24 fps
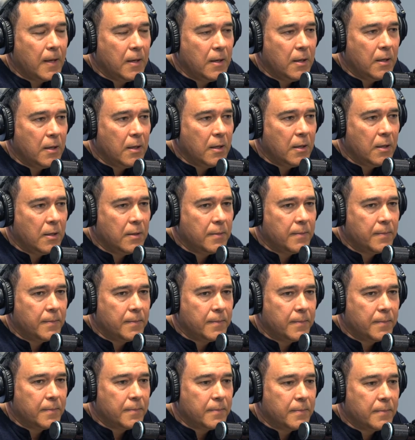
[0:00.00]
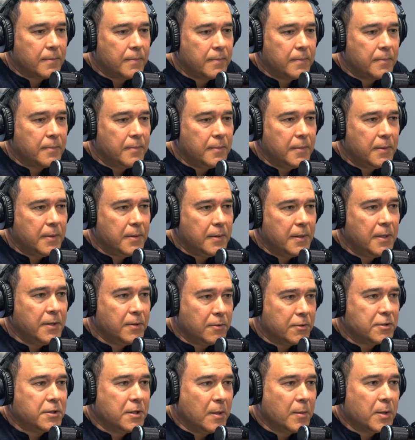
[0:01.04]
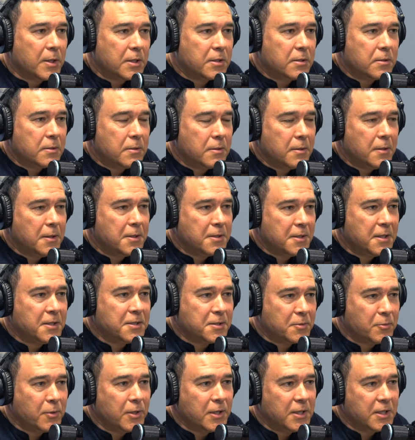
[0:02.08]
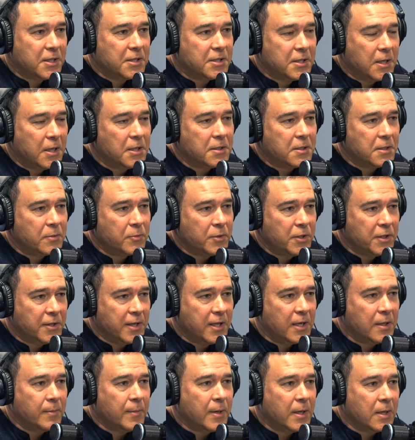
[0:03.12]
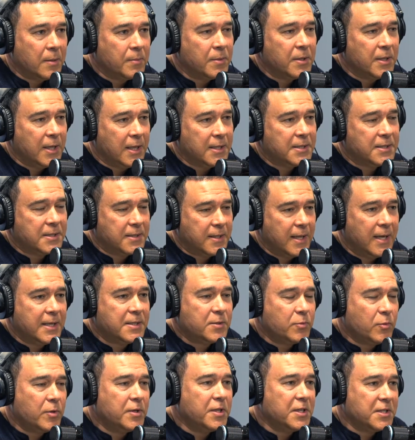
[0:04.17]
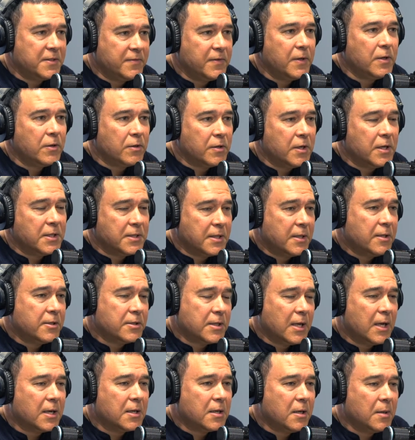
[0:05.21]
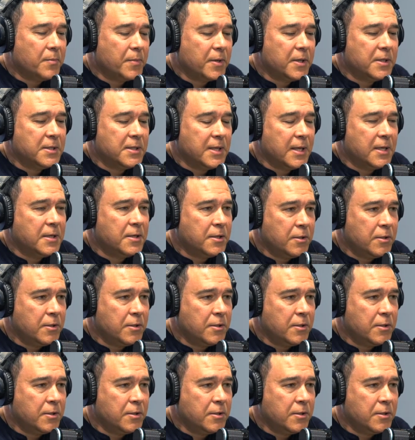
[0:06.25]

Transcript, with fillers: um in their stomachs. It's it's really disgusting when you think about it, but that's that's what this filler does. And there's a lot of companies that